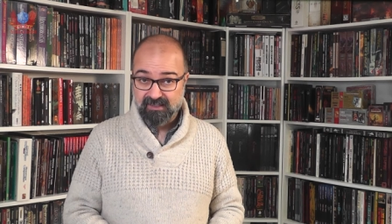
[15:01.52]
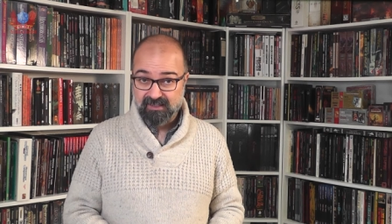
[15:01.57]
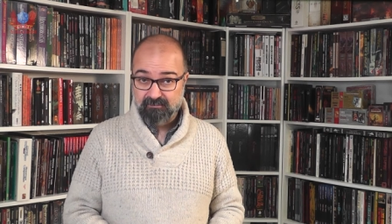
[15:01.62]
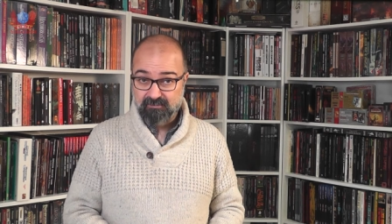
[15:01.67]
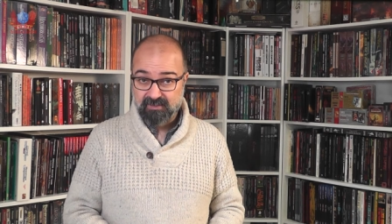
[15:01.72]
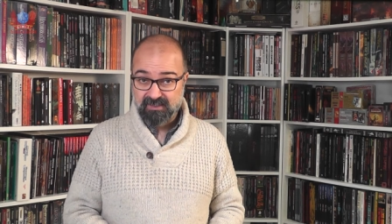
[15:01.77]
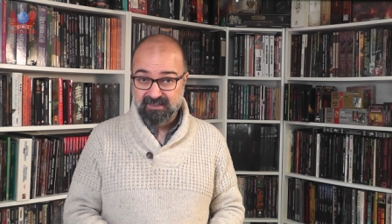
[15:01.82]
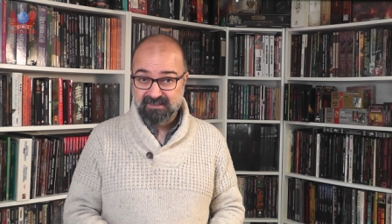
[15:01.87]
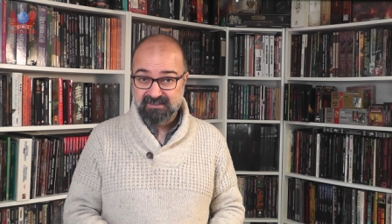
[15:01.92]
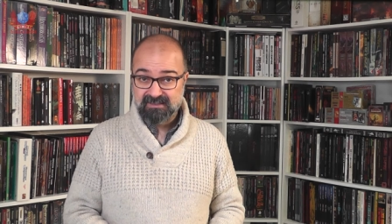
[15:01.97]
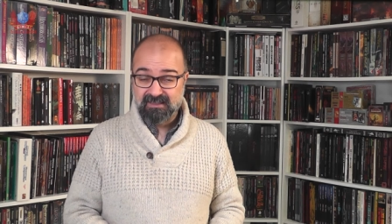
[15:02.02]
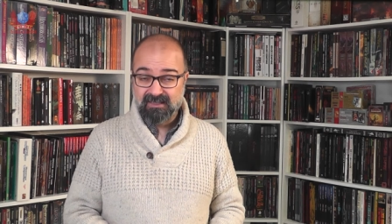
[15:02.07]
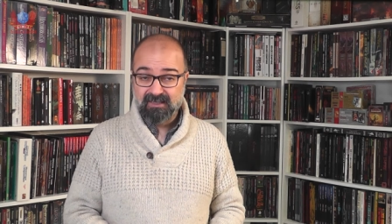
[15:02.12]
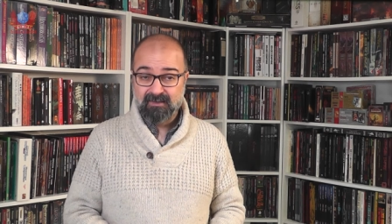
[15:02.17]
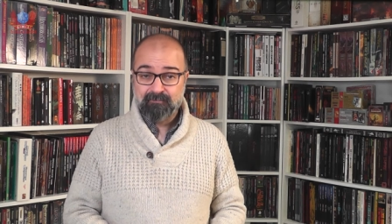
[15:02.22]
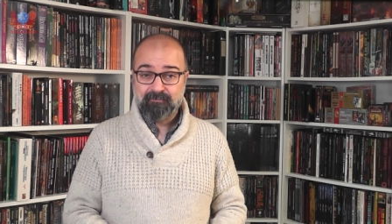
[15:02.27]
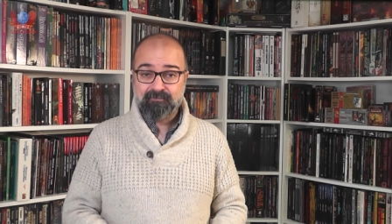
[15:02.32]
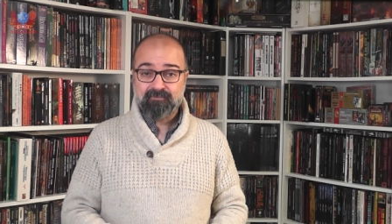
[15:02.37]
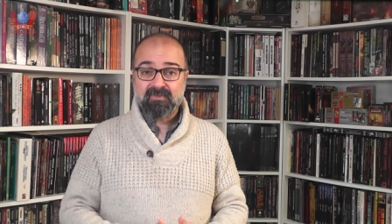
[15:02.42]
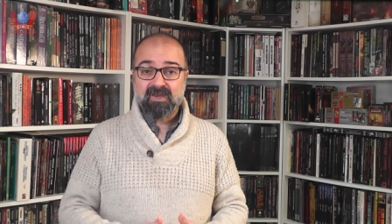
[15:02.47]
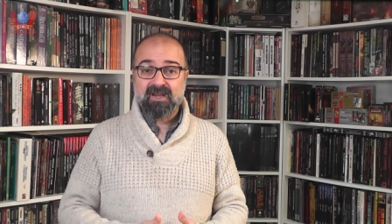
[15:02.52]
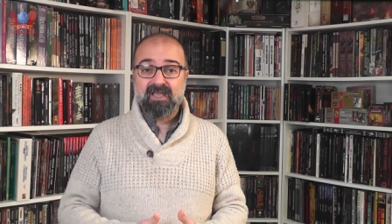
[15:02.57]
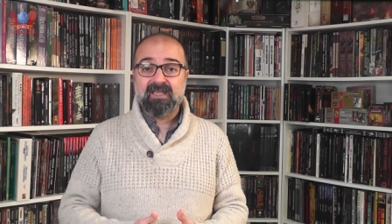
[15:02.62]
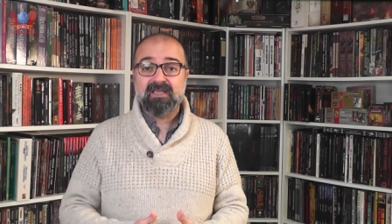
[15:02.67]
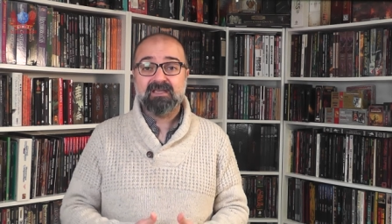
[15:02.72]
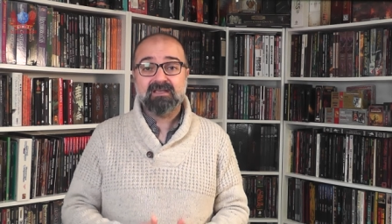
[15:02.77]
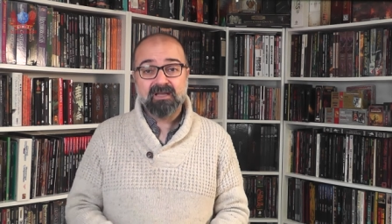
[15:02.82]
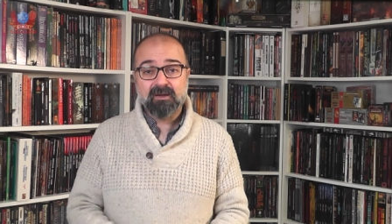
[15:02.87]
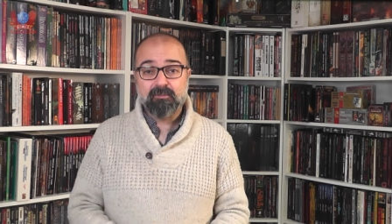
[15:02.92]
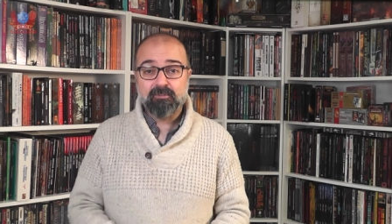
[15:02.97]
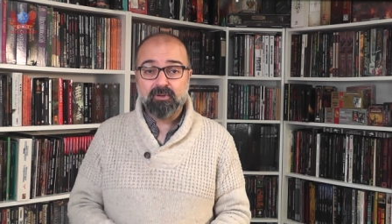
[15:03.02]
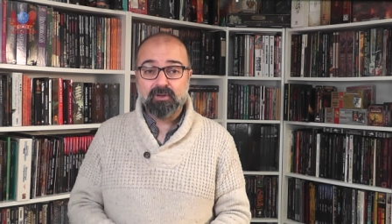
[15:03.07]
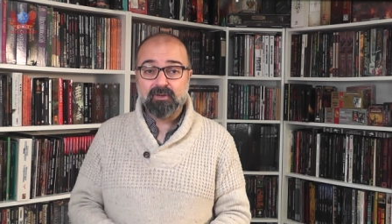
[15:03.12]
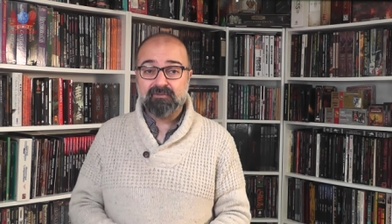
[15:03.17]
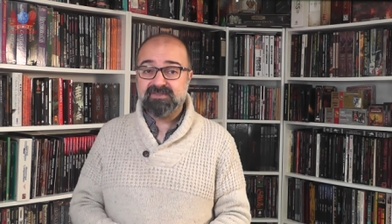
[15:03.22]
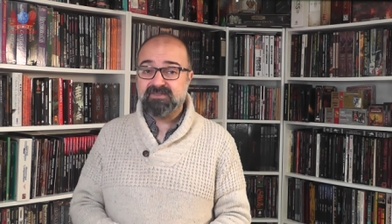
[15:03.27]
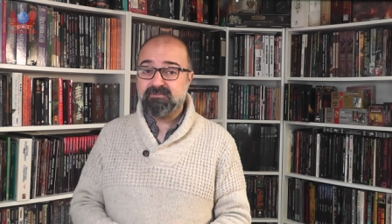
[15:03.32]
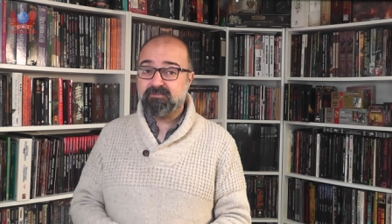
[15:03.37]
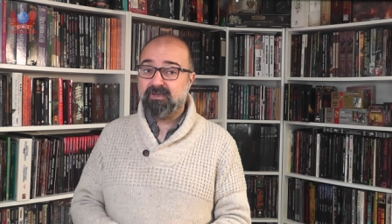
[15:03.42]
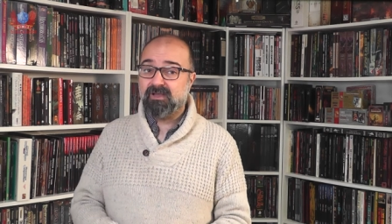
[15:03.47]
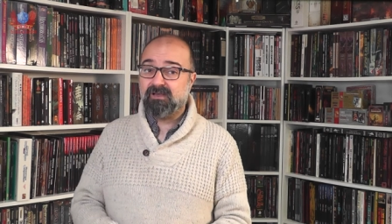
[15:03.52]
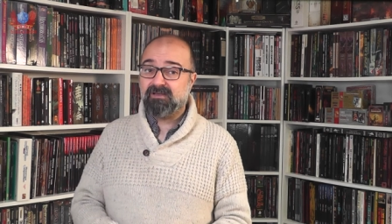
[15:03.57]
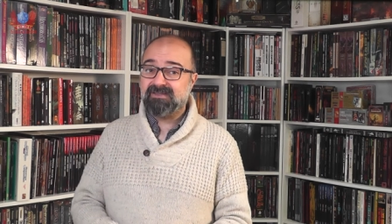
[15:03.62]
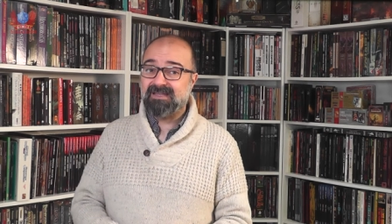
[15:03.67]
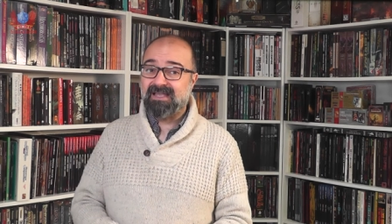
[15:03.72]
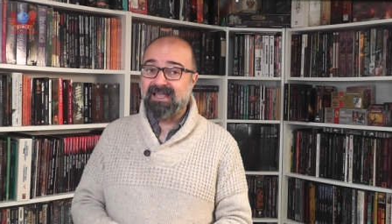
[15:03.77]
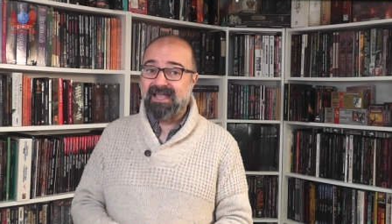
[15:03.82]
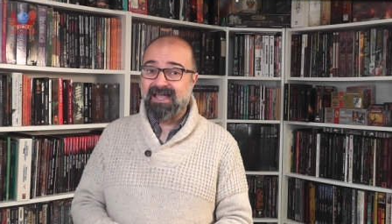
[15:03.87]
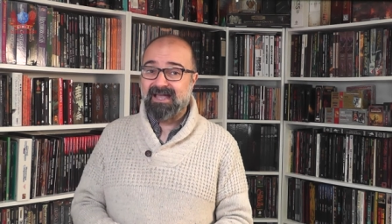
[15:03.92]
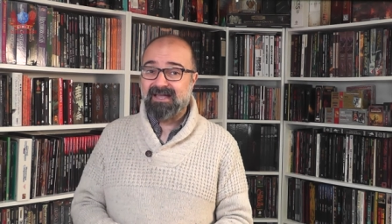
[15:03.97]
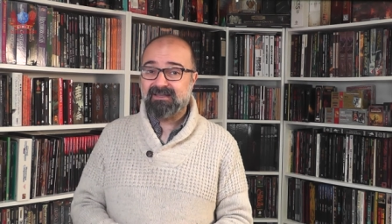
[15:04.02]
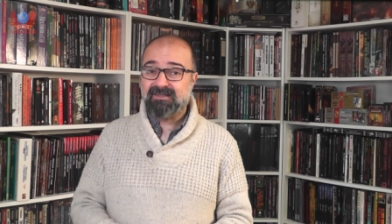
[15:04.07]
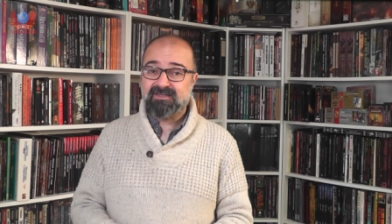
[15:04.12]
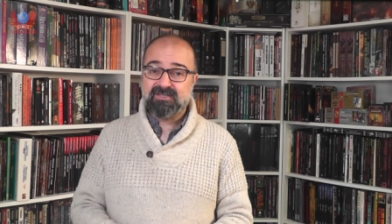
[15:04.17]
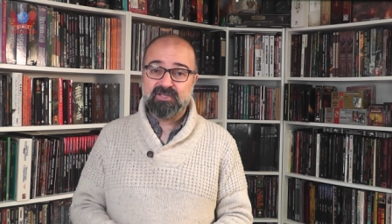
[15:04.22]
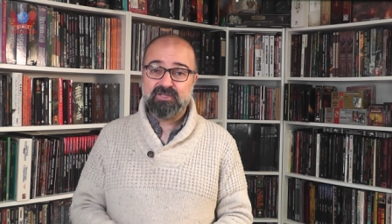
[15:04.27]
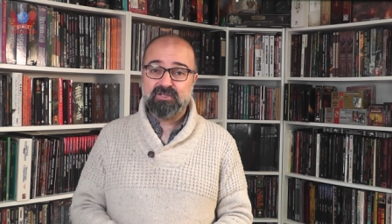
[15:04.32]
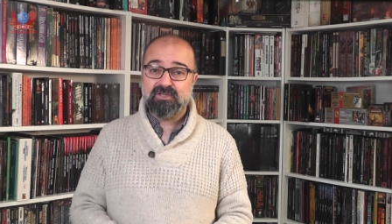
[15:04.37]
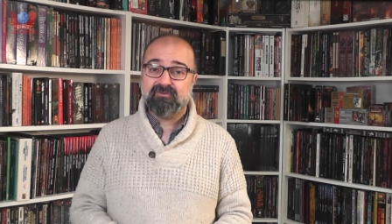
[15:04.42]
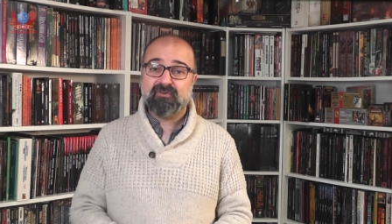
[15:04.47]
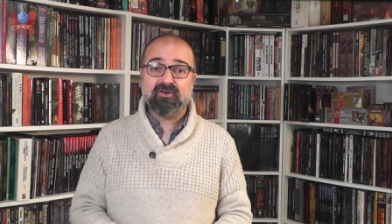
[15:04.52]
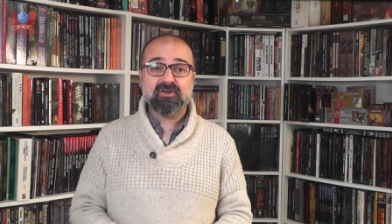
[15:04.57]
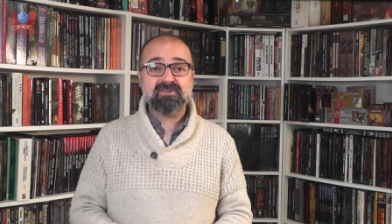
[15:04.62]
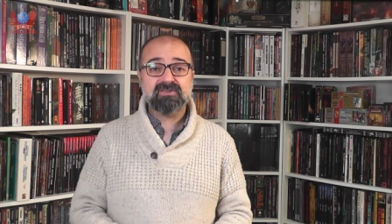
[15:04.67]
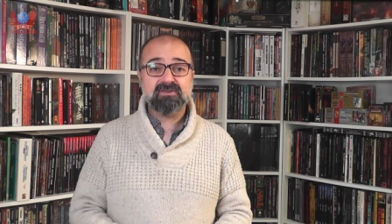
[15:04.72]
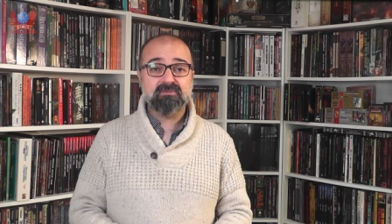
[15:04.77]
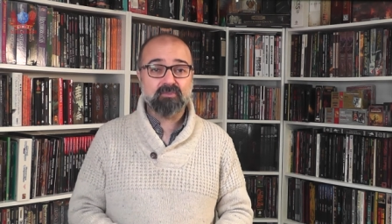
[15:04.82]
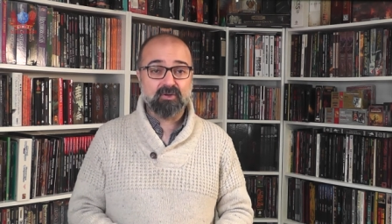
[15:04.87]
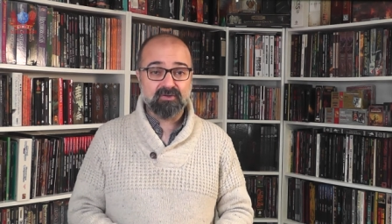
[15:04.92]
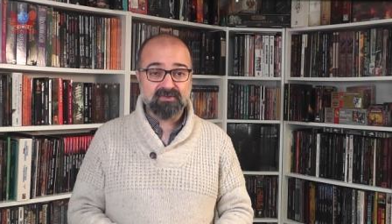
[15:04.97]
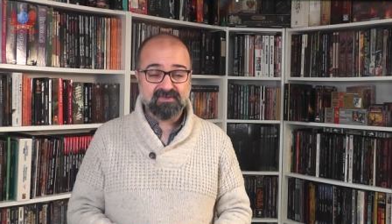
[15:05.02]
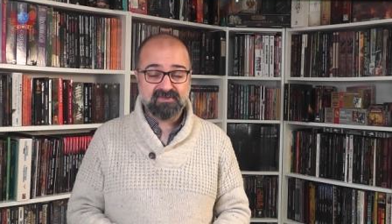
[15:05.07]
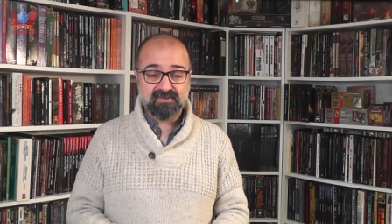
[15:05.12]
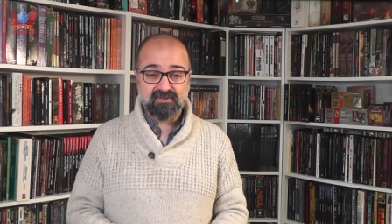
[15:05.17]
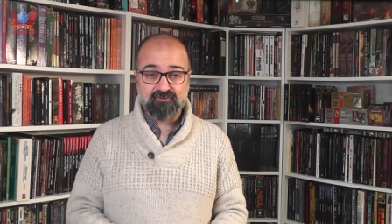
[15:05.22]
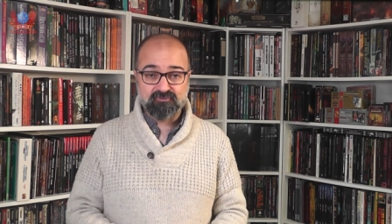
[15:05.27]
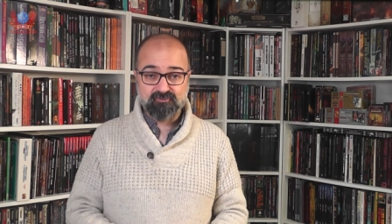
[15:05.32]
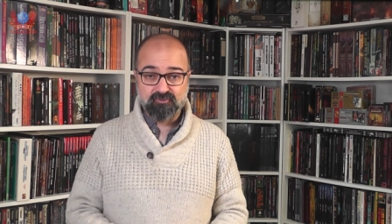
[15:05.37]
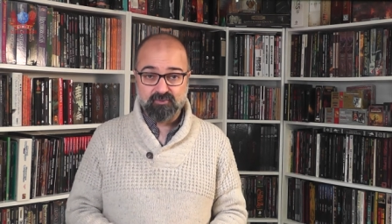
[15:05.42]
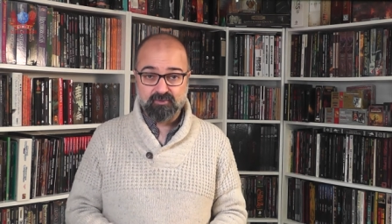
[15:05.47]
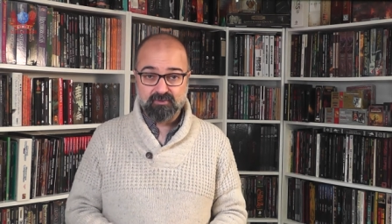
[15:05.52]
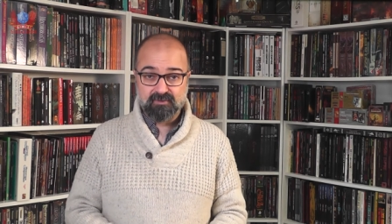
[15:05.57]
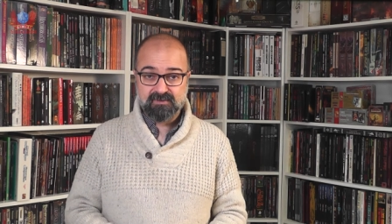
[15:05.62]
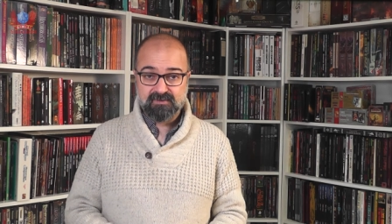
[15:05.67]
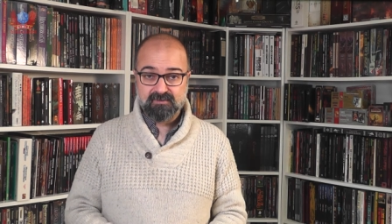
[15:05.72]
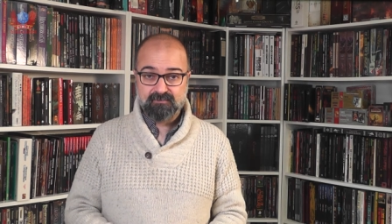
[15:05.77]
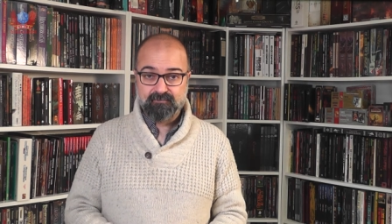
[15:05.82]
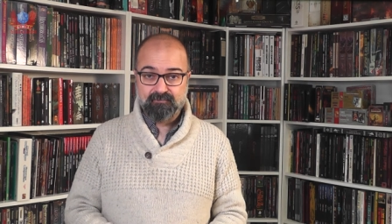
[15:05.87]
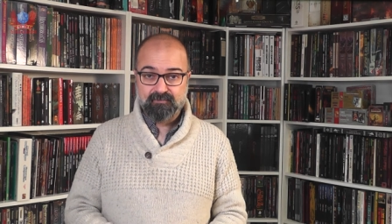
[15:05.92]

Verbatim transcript: ability, a couple of spells and universal monster rules.